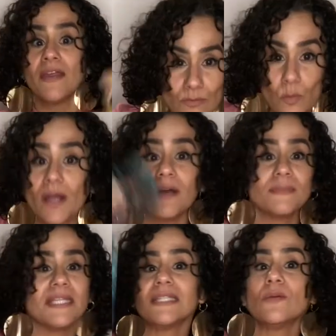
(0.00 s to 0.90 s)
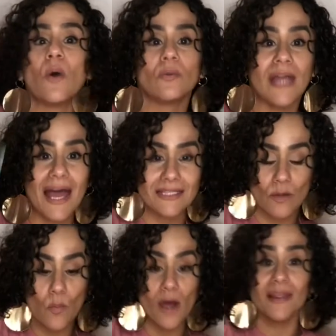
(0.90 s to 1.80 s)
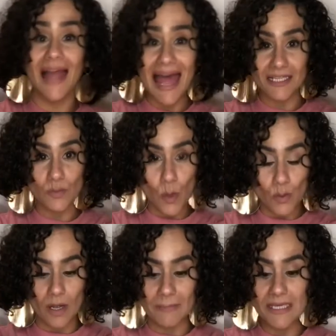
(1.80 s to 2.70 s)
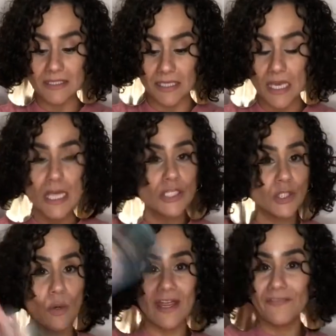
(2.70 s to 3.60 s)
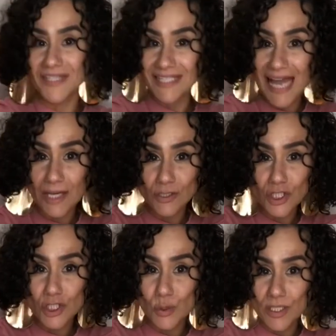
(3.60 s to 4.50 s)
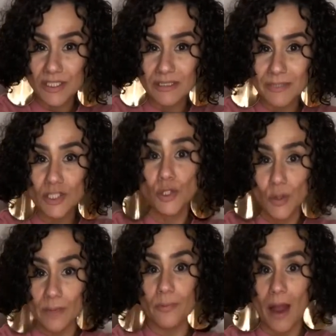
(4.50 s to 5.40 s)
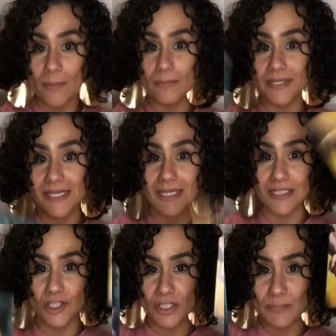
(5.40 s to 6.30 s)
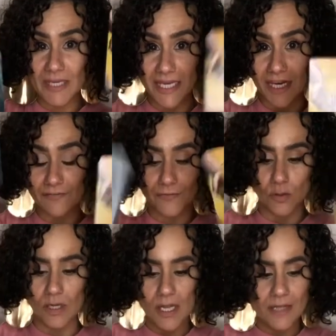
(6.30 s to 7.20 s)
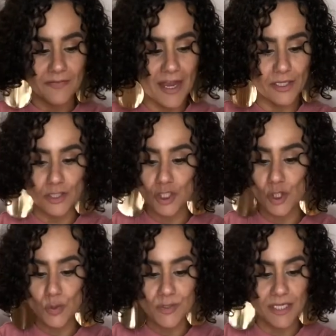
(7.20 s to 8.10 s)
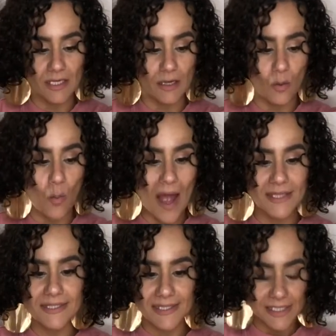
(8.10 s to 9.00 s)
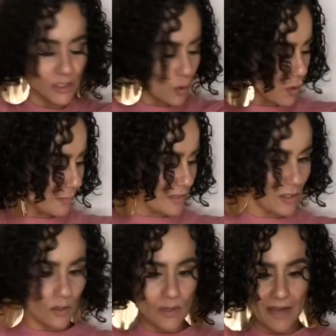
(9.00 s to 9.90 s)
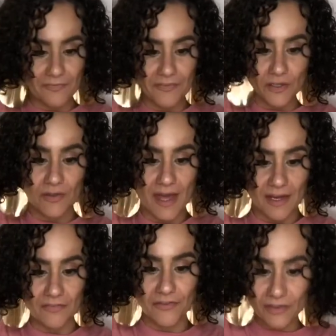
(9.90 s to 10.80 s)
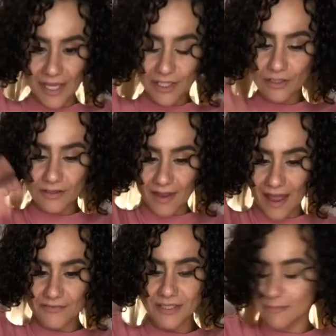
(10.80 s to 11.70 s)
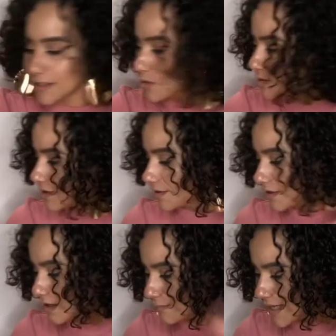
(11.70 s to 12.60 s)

What comes easy won't last, and what lasts won't come easy. So if it sounds too good to be true, it probably is. Just be careful that you're choosing wisely, Scorpio. I feel that. I feel like you're going to have somebody who's going to come.